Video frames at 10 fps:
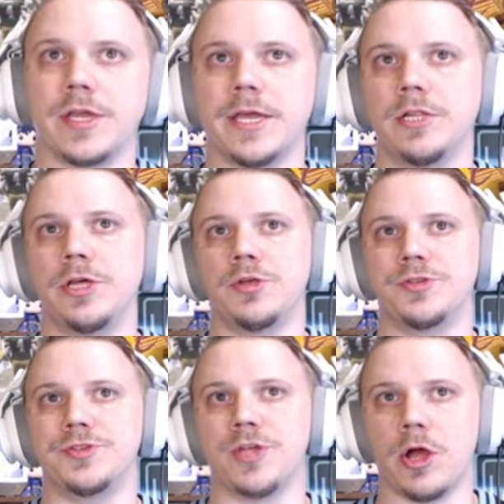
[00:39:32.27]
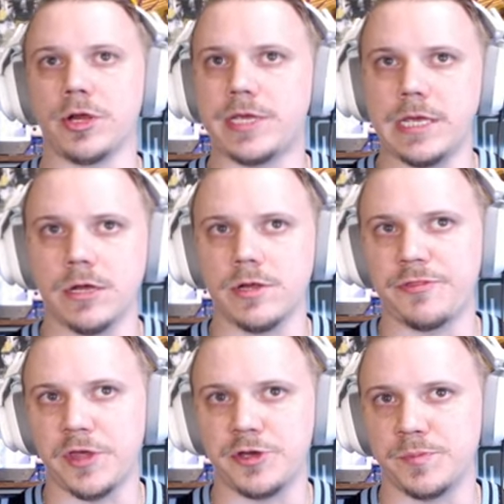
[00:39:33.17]
to get a little dark here
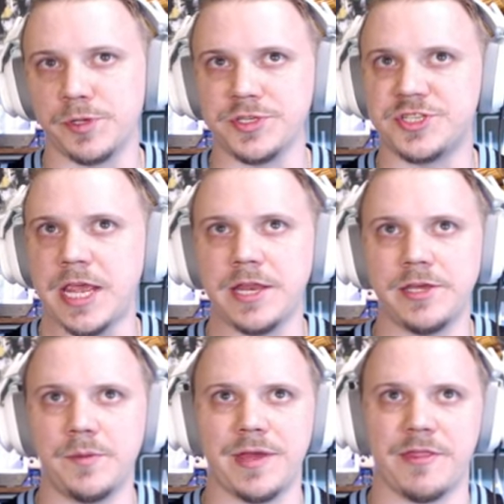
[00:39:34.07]
in Thunderbird Stadium,